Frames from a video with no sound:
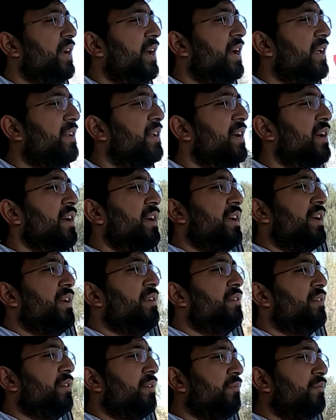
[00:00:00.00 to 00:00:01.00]
And
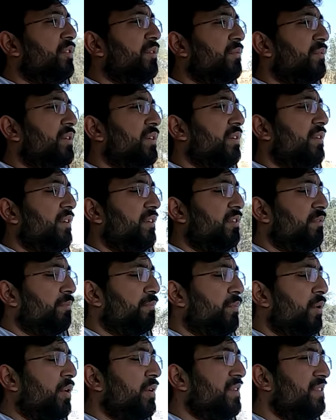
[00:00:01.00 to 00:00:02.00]
in terms of the
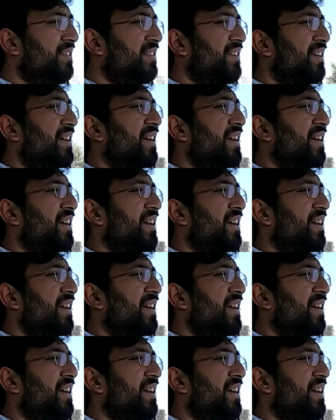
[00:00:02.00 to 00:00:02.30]
response,